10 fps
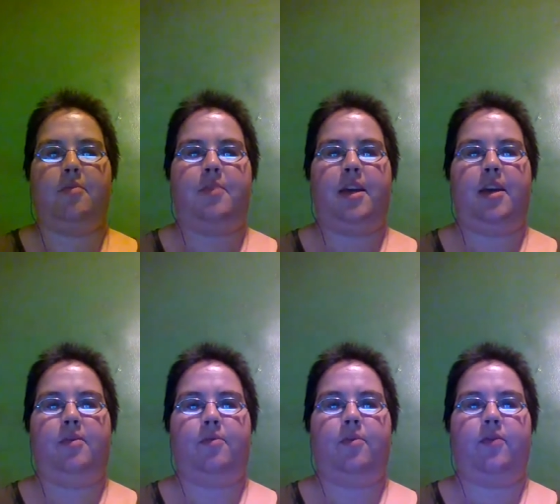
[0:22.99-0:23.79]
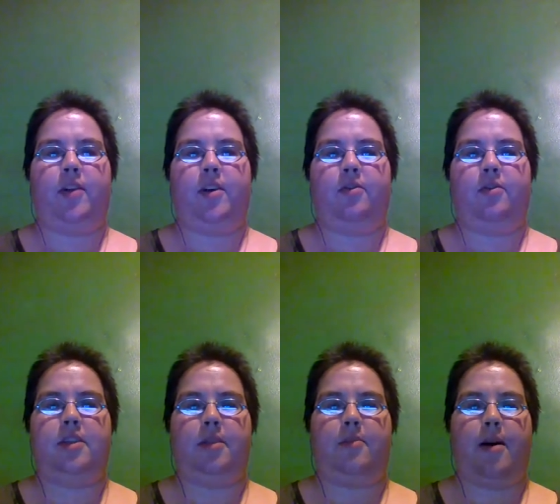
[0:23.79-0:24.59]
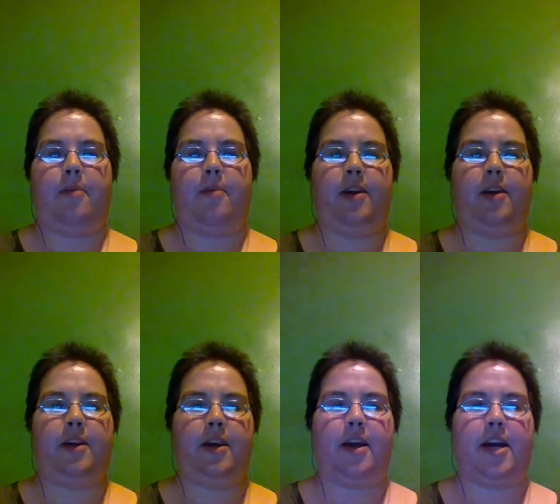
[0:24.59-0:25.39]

being revealed to the public,